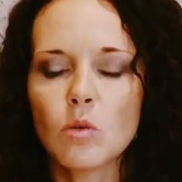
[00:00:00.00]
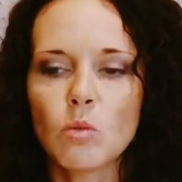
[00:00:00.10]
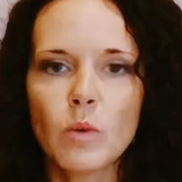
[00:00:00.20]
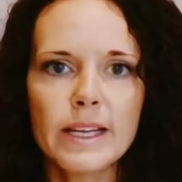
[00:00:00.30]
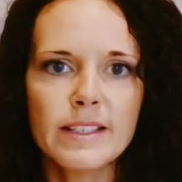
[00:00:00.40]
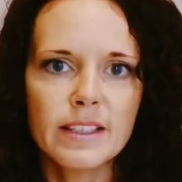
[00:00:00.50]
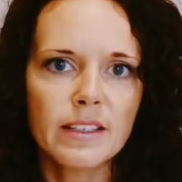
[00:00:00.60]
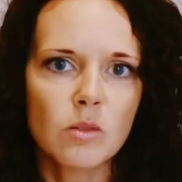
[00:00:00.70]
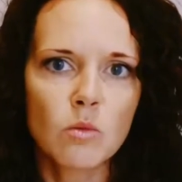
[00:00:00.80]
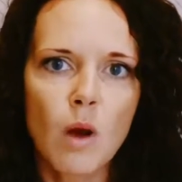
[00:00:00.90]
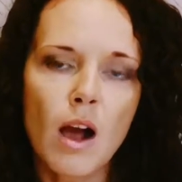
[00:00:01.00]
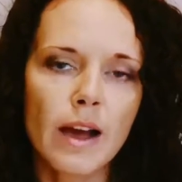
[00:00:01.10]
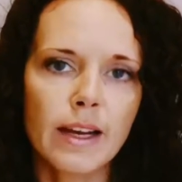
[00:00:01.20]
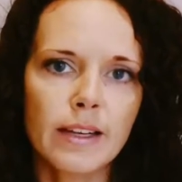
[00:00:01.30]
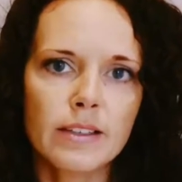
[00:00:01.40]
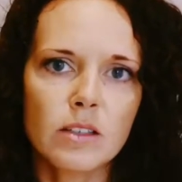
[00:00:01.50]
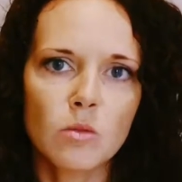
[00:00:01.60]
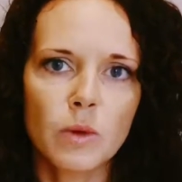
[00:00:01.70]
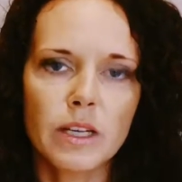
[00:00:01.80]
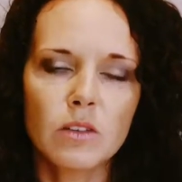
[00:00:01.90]
we did it right.
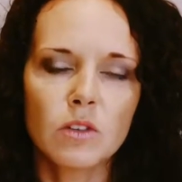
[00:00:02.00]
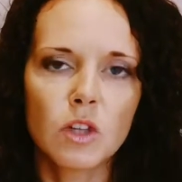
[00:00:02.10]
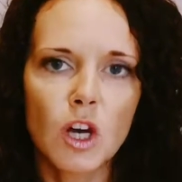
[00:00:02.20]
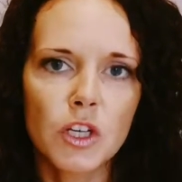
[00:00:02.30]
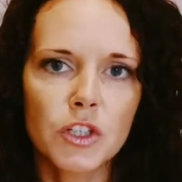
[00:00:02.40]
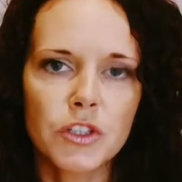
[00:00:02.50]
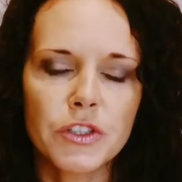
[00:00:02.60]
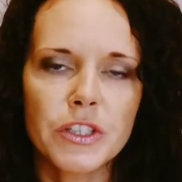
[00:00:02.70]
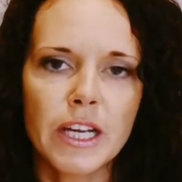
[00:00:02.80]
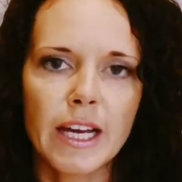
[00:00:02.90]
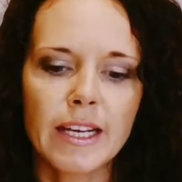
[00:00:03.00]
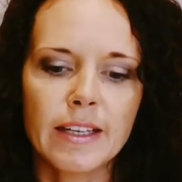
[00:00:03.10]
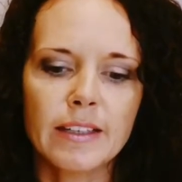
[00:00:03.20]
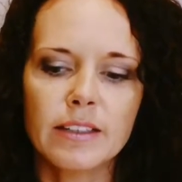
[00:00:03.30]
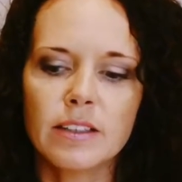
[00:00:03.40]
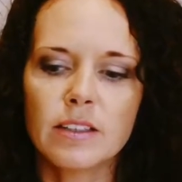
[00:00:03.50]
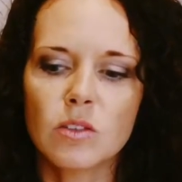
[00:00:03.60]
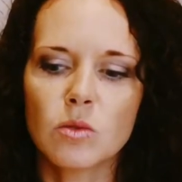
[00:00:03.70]
We learned, and